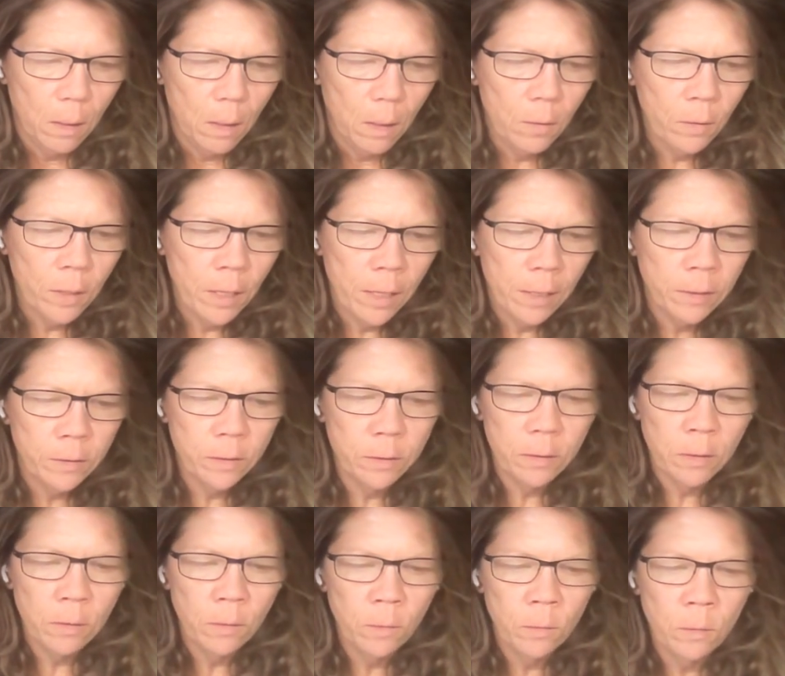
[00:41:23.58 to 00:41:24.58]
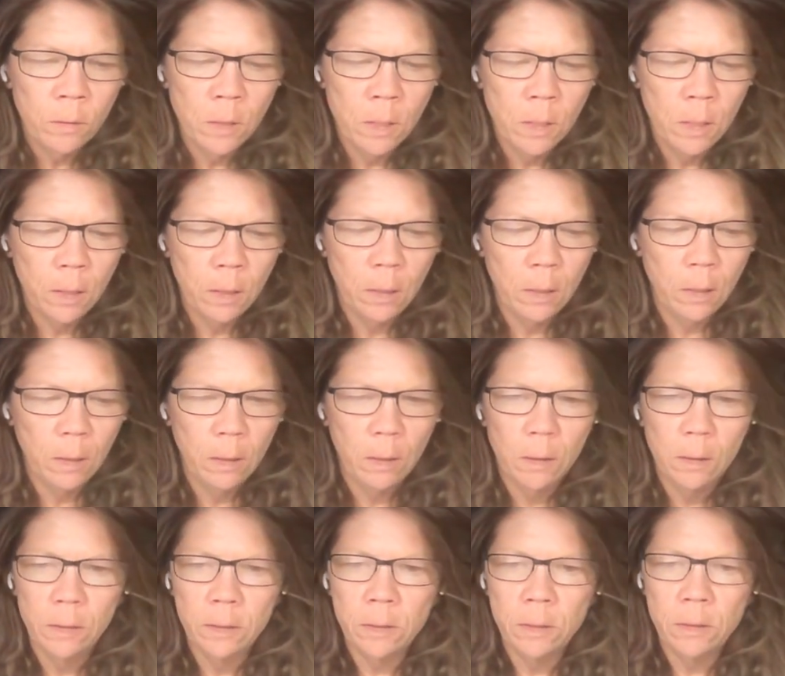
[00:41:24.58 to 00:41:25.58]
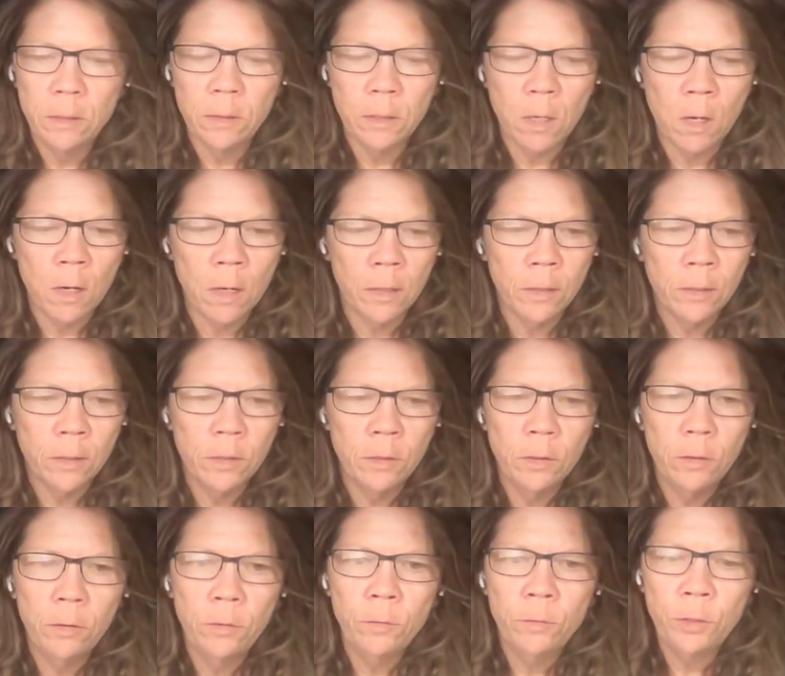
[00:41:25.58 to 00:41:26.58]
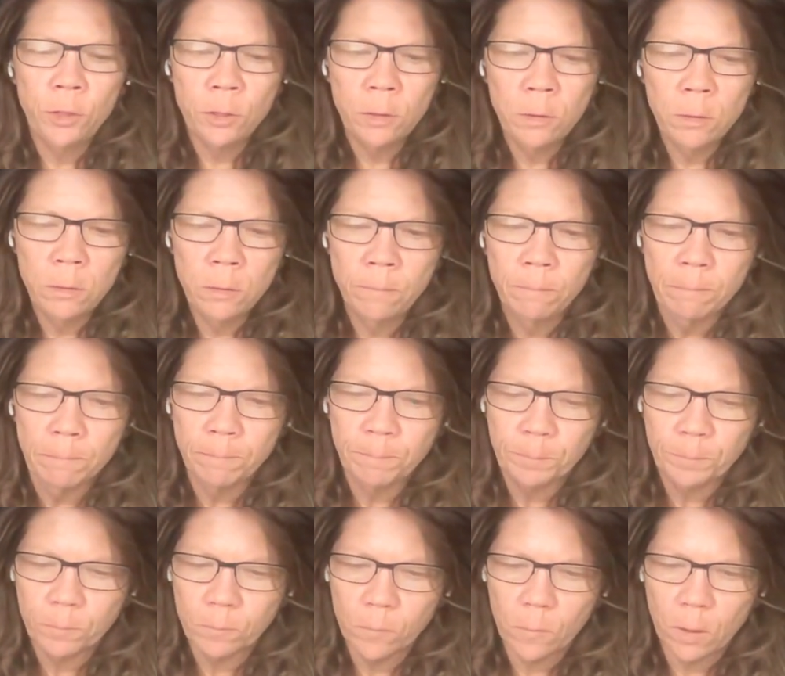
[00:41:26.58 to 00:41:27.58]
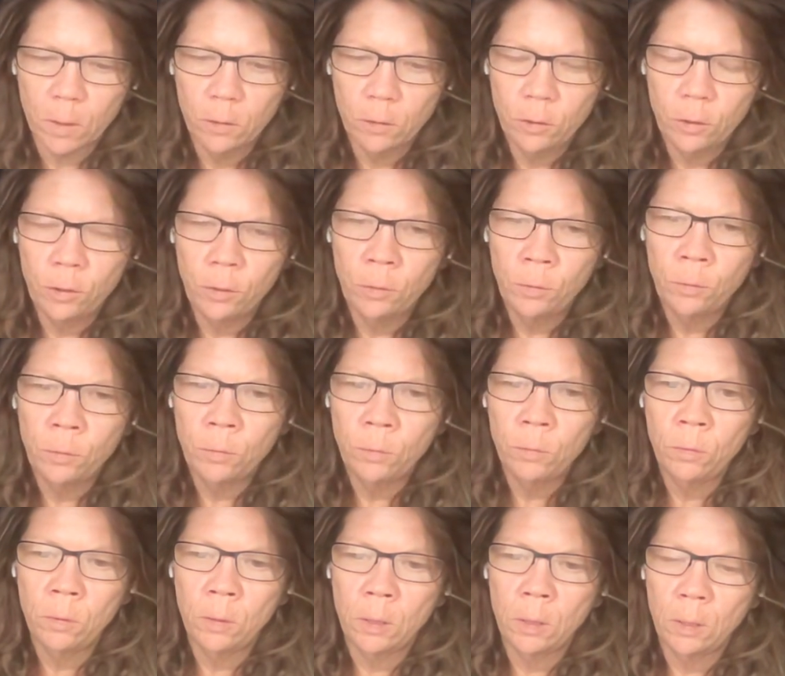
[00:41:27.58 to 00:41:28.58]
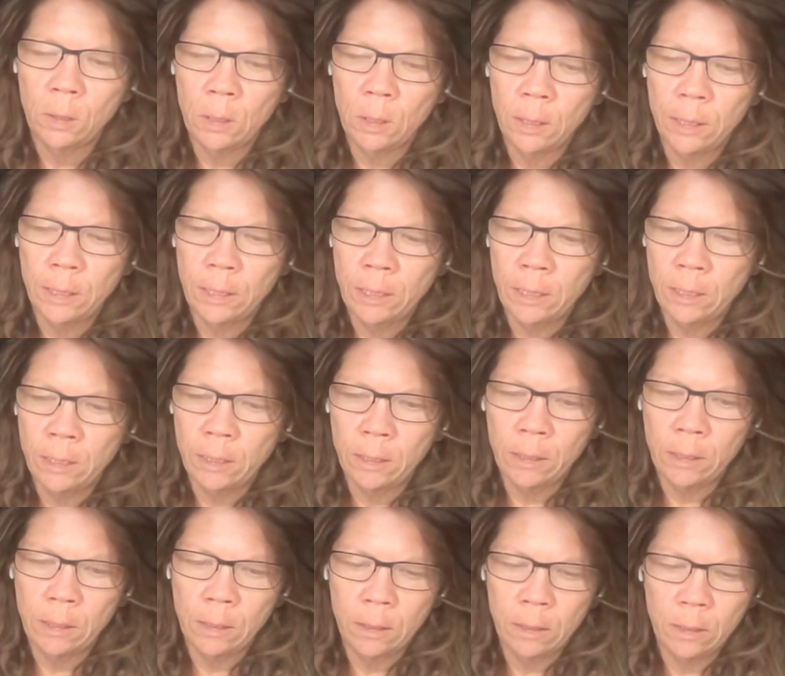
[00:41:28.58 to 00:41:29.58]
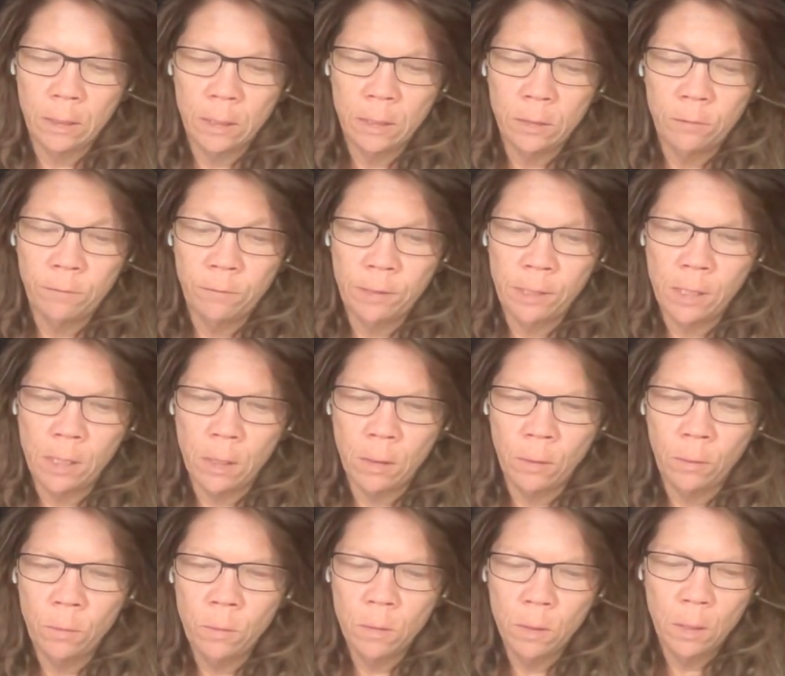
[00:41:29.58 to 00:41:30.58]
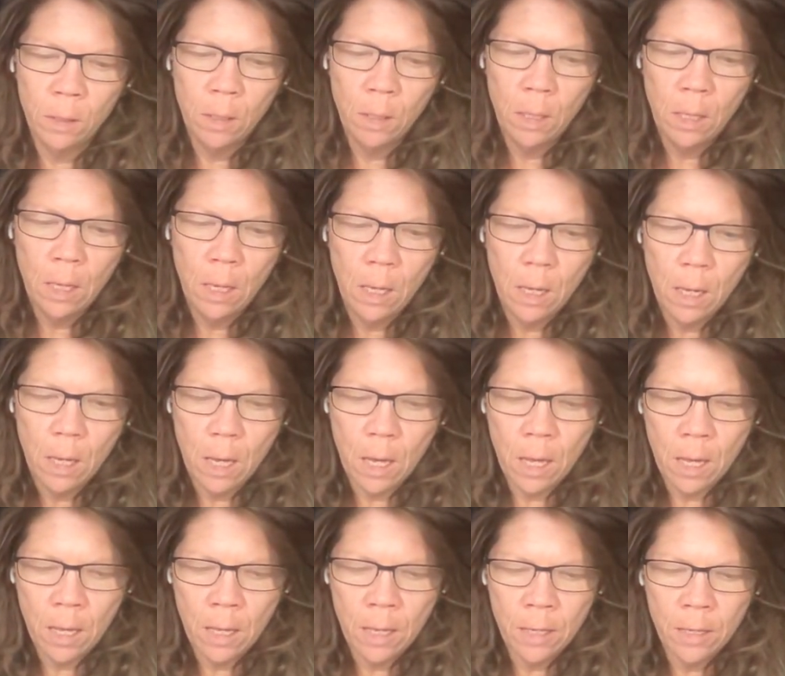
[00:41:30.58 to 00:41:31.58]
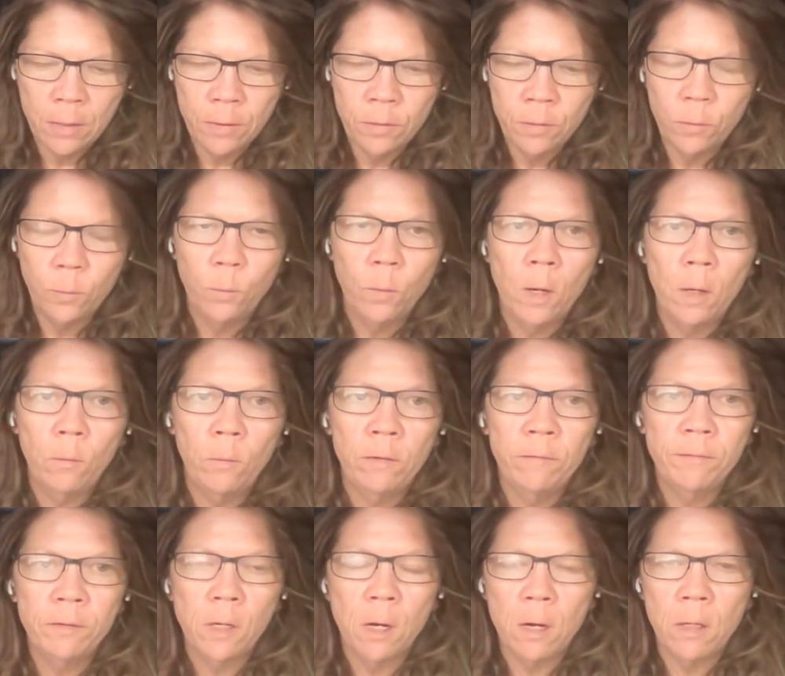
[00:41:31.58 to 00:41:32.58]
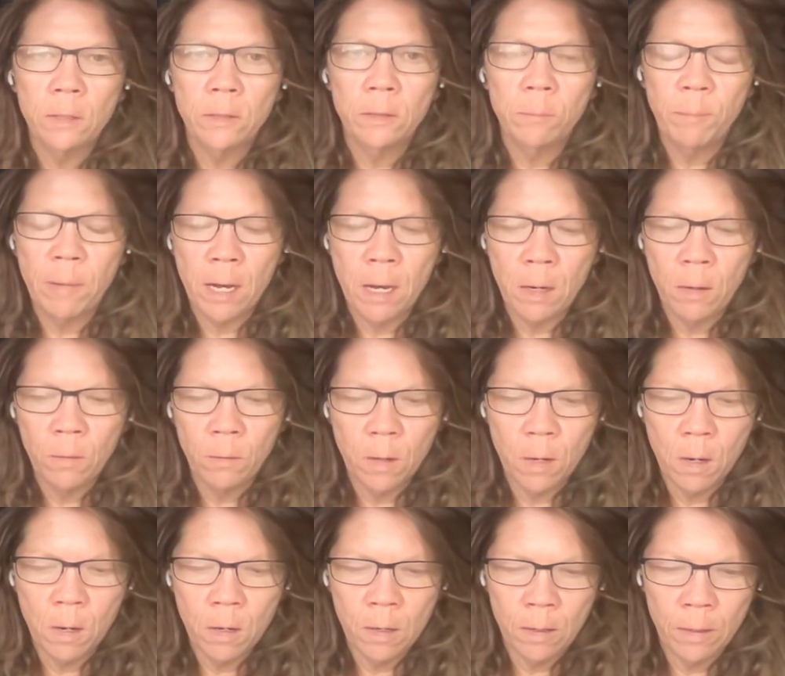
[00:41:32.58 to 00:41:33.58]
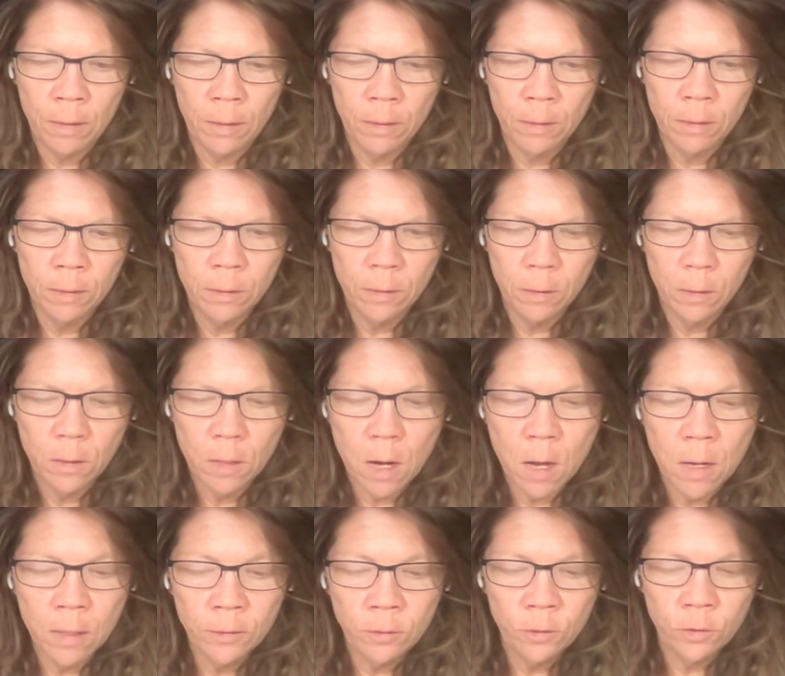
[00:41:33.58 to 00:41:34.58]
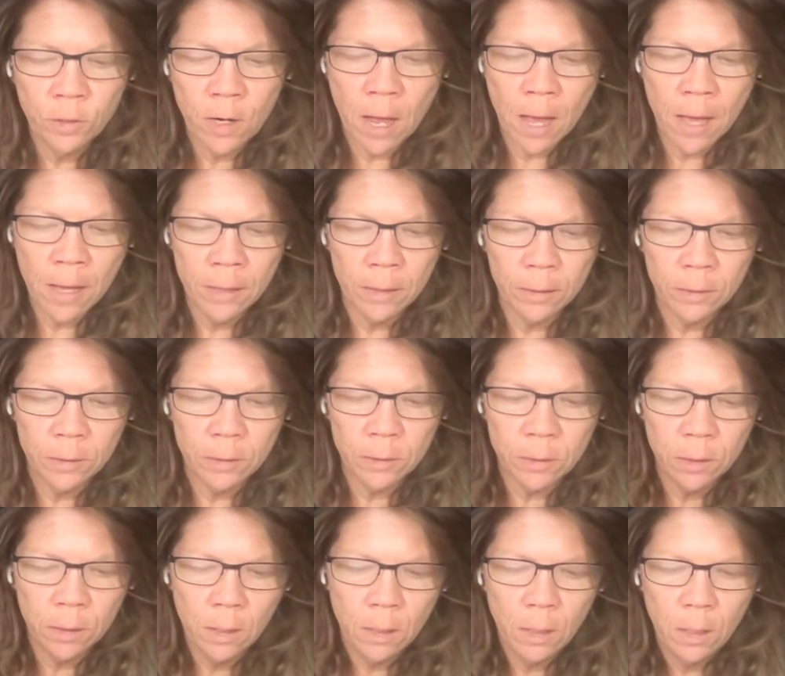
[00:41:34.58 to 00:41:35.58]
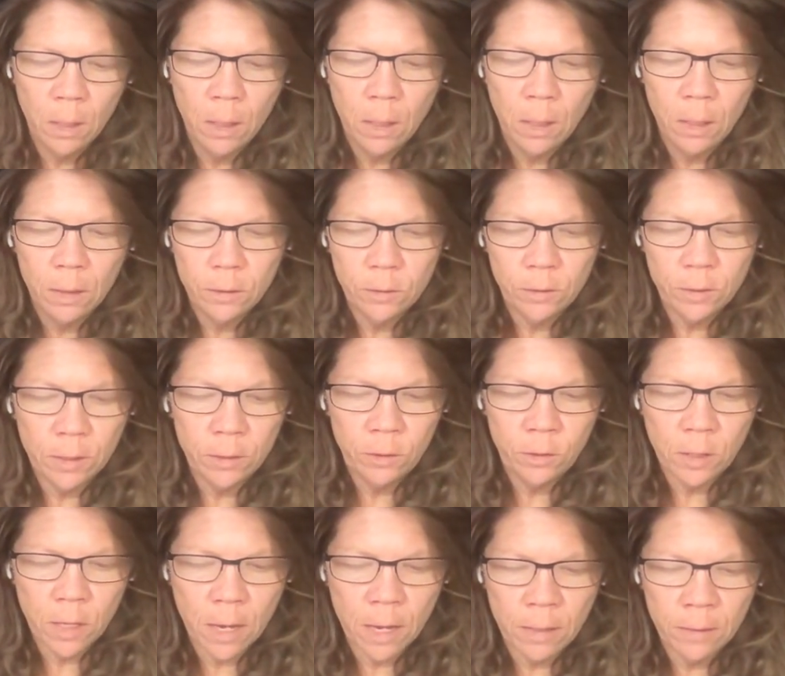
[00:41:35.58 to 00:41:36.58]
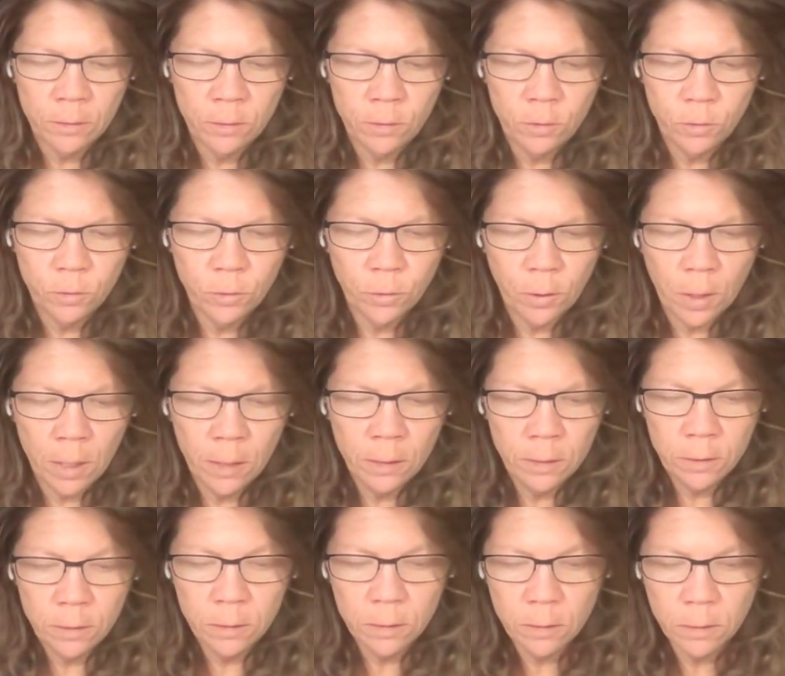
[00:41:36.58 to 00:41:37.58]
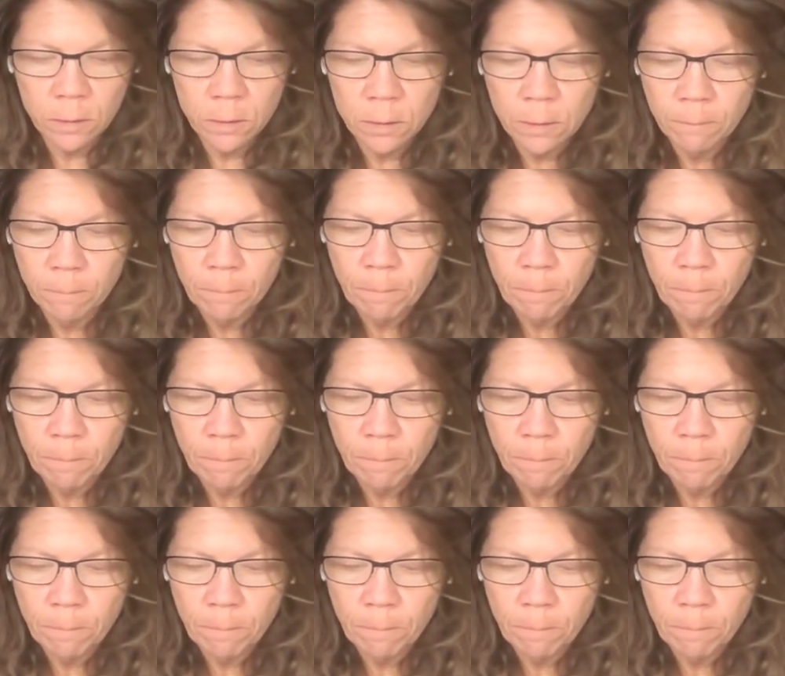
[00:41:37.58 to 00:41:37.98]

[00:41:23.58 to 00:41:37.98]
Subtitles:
Okay, so this is our conclusion to this video. And what we've talked about are contracts such as trusts